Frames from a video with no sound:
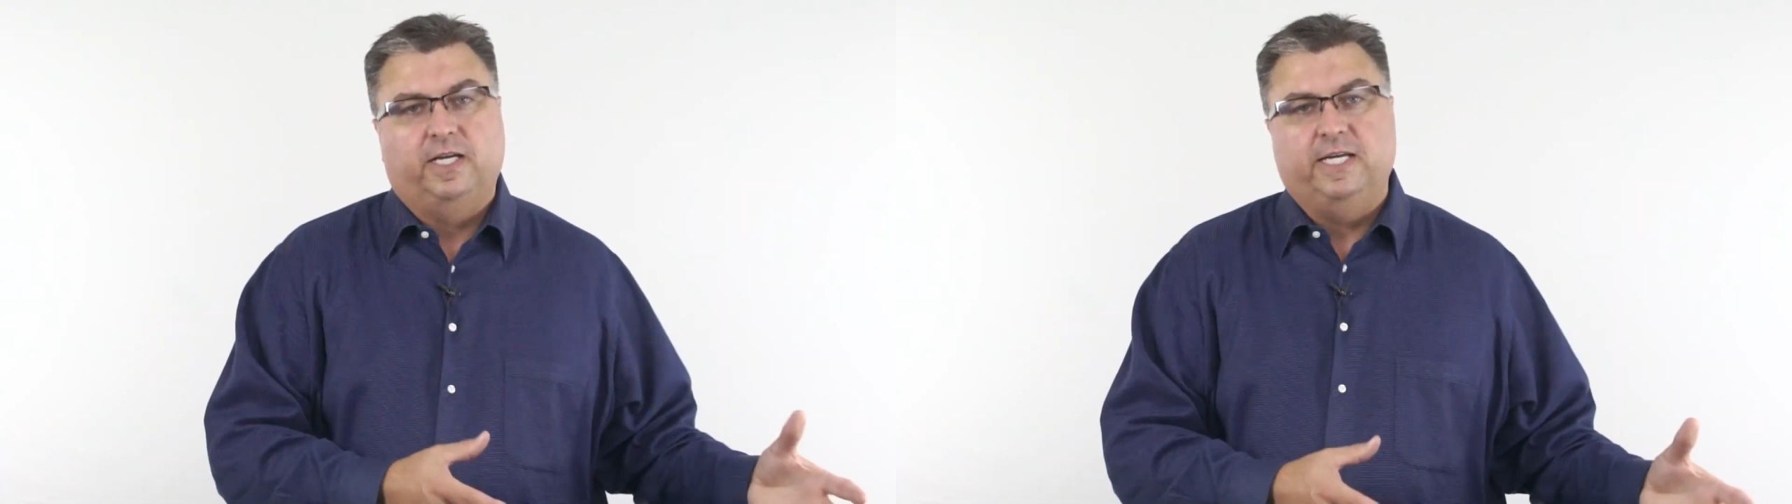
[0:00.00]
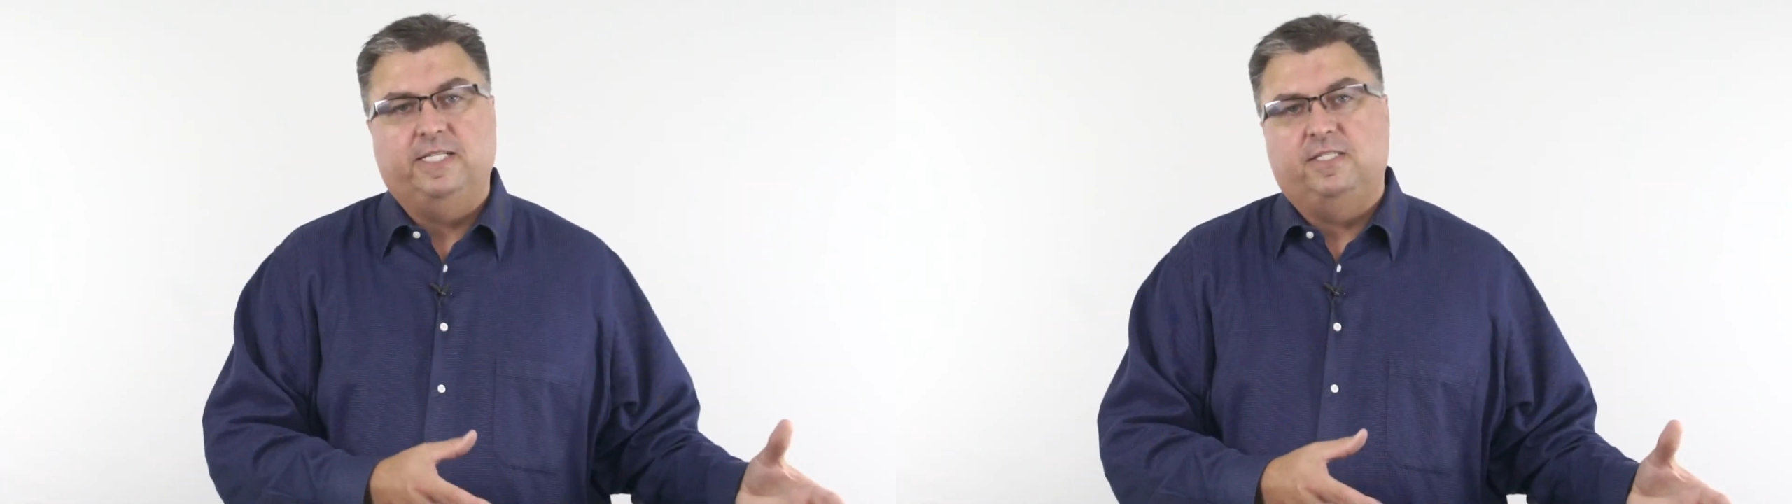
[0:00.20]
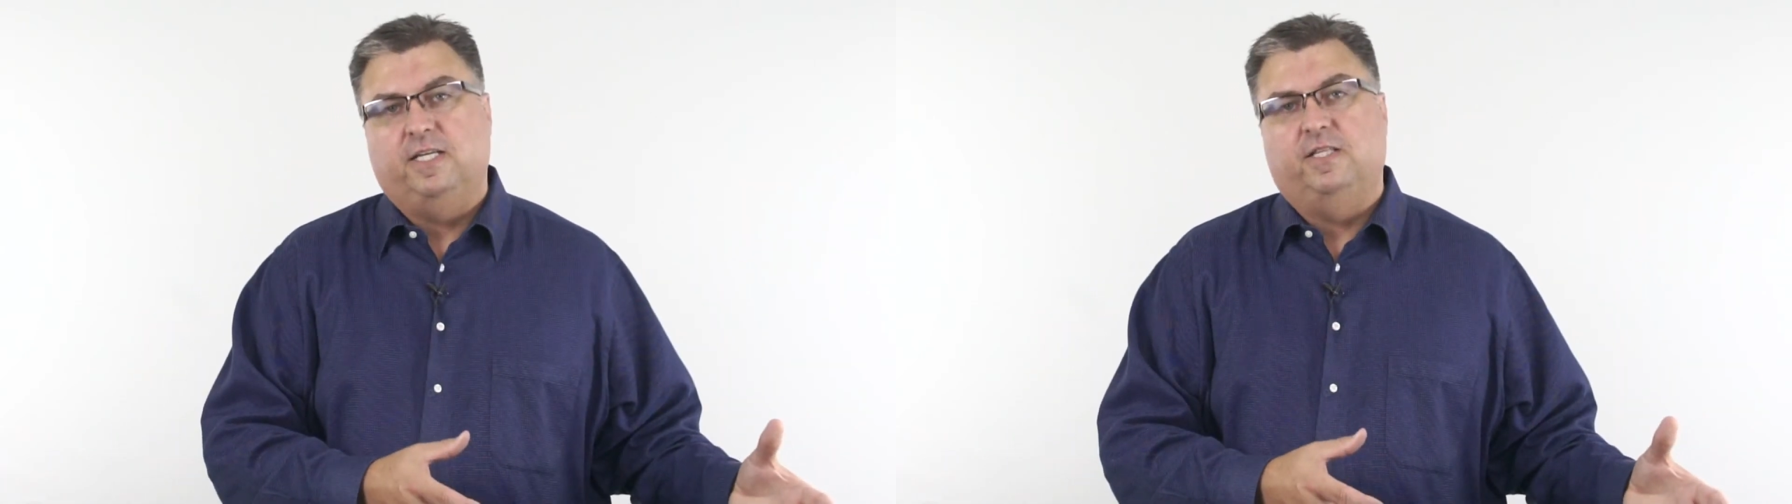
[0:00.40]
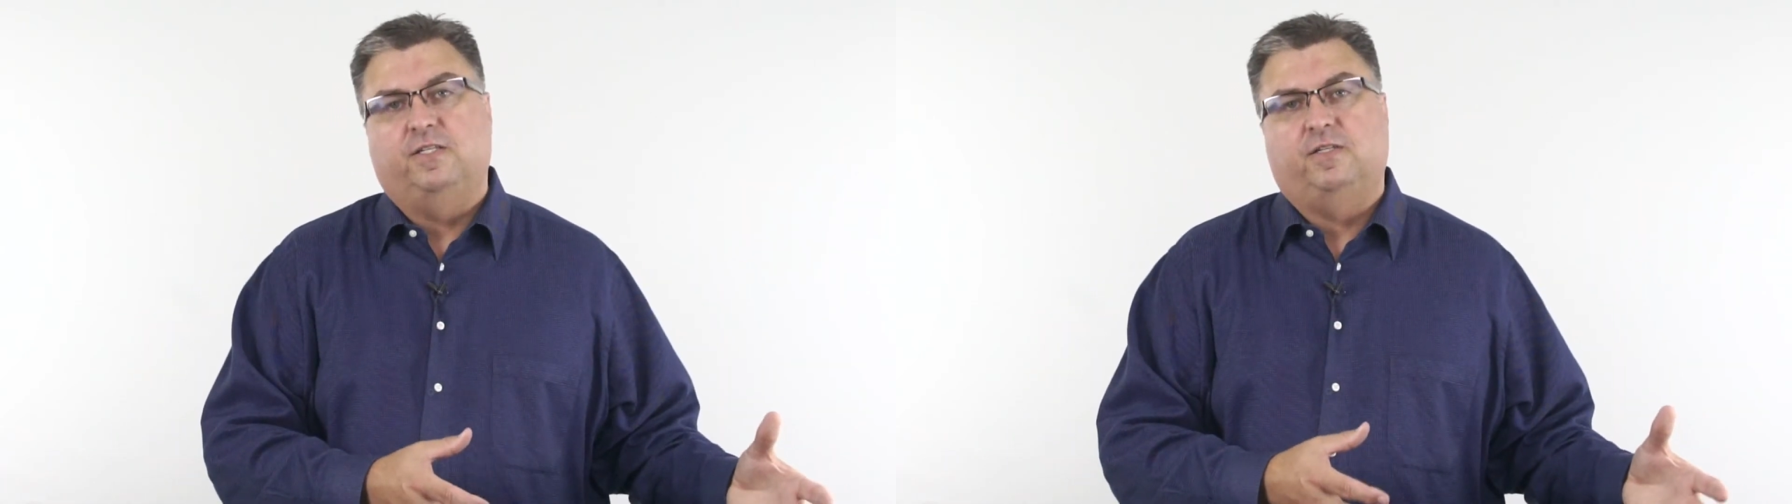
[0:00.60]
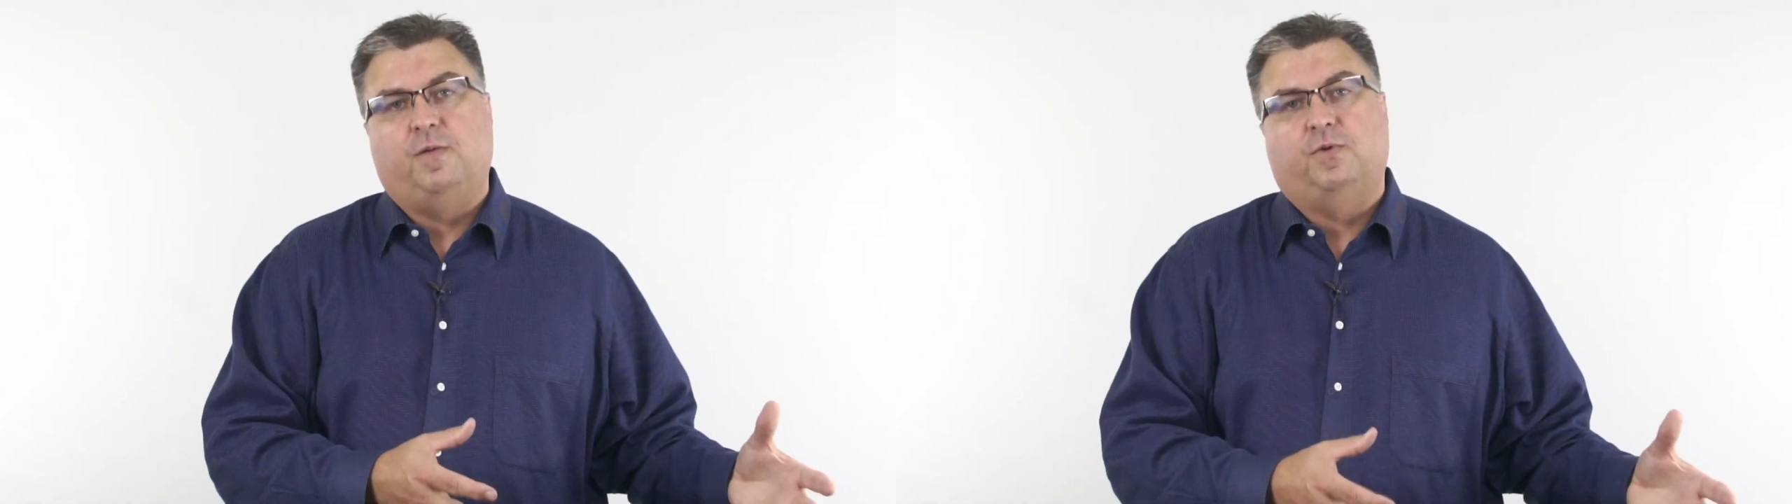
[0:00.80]
kids in the
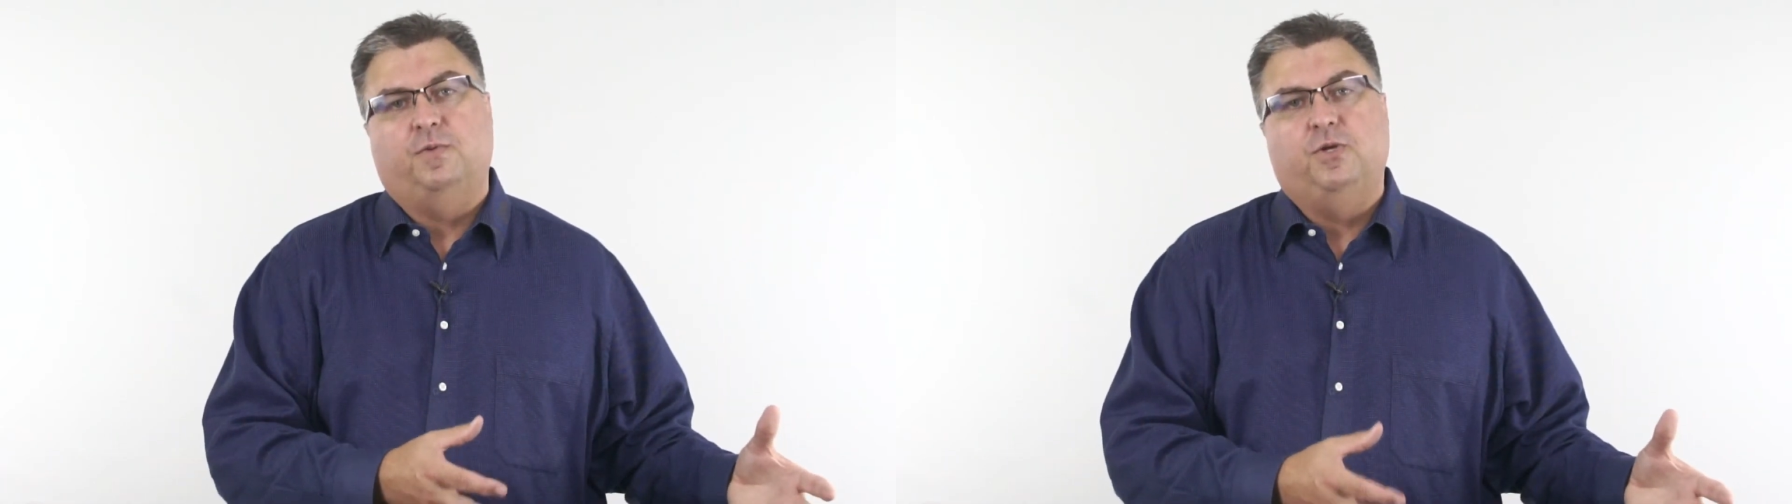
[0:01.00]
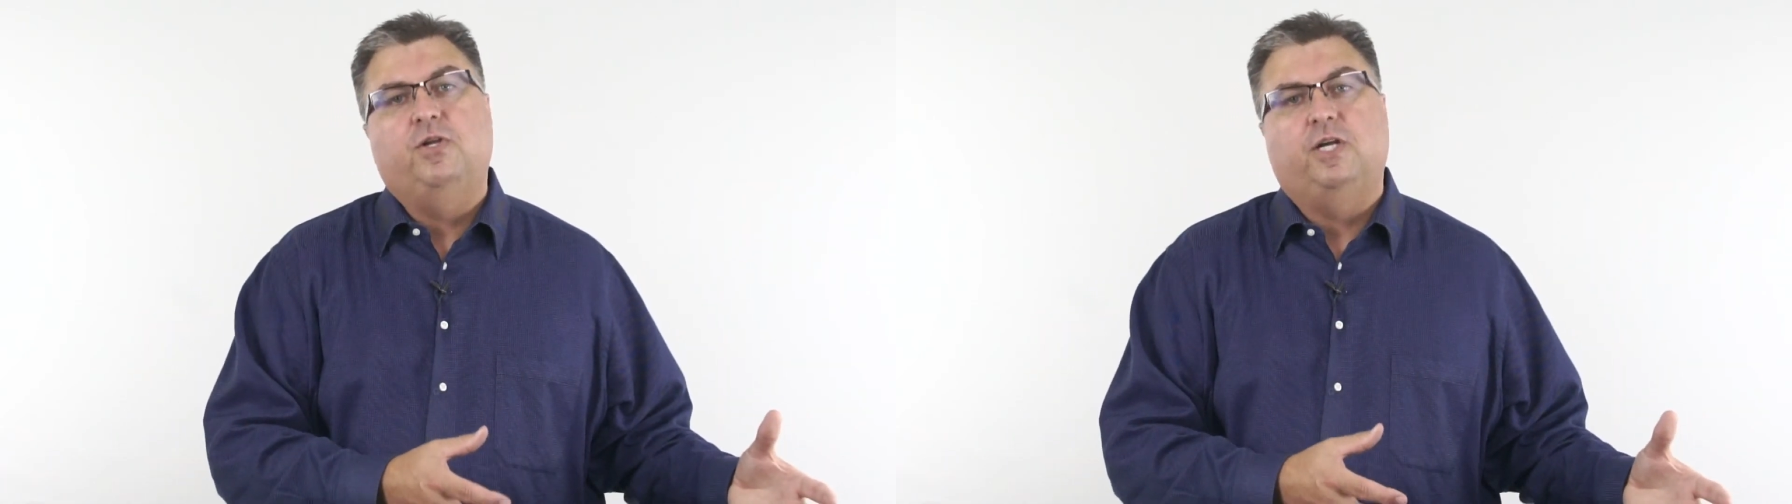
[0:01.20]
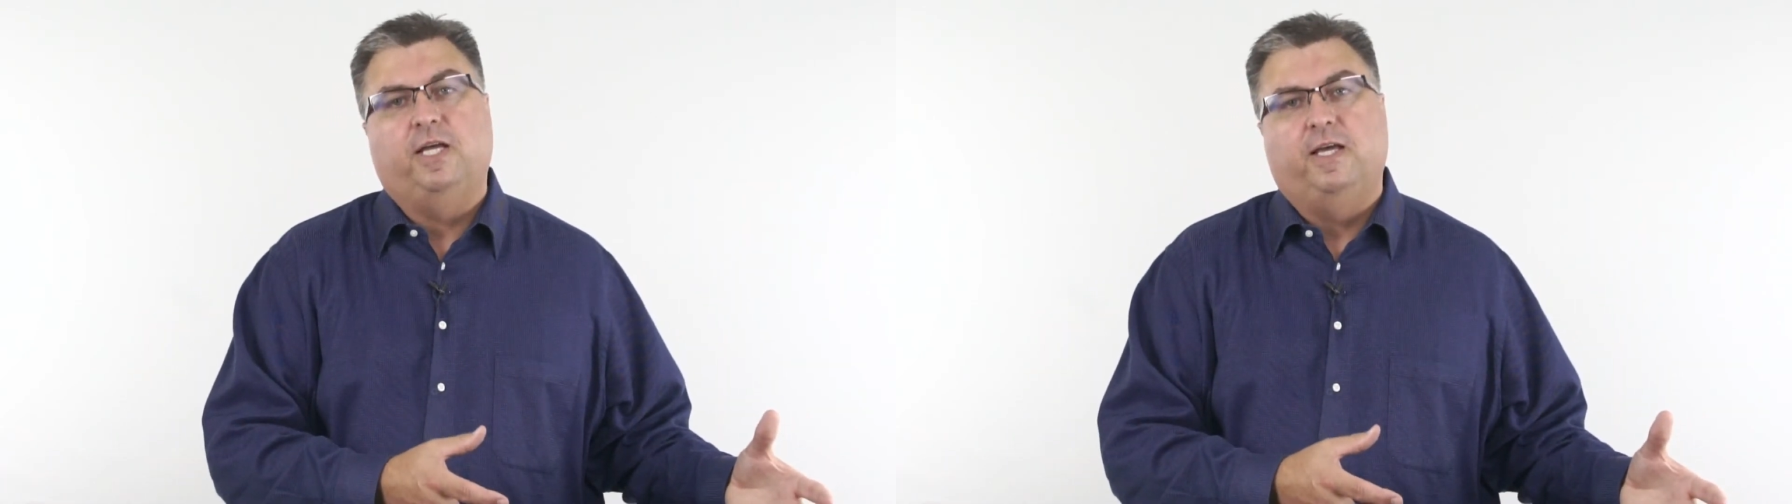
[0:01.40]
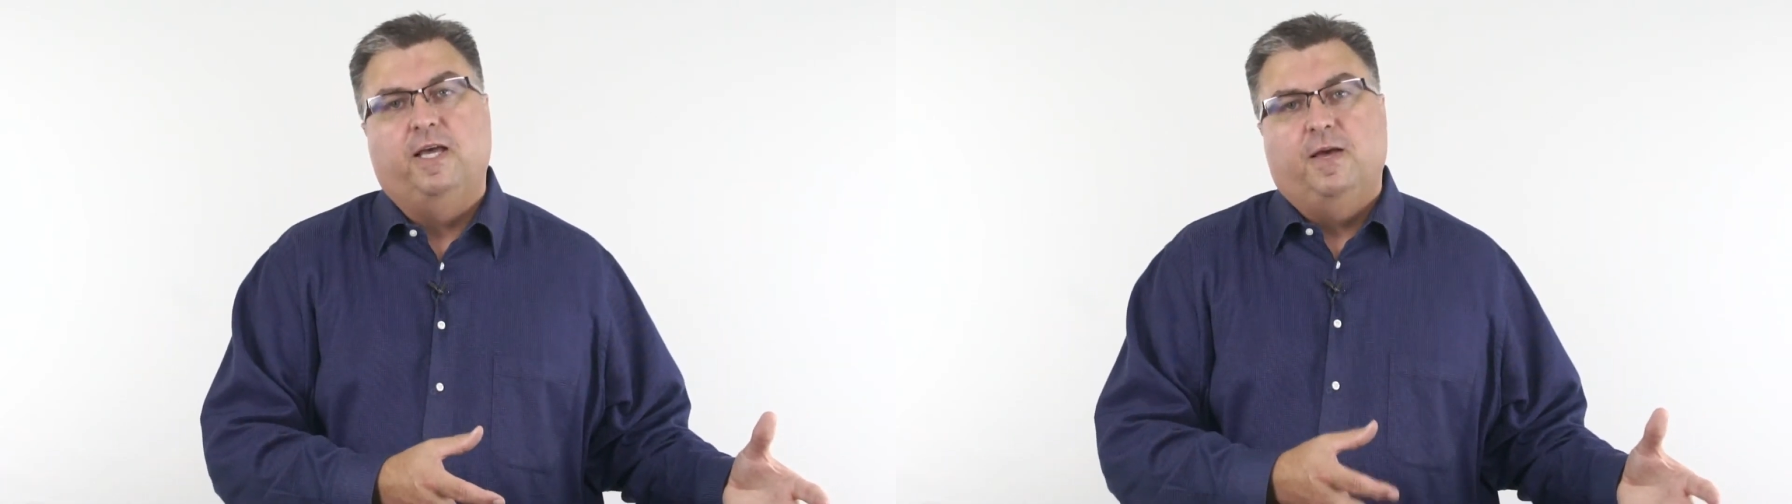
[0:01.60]
slum community,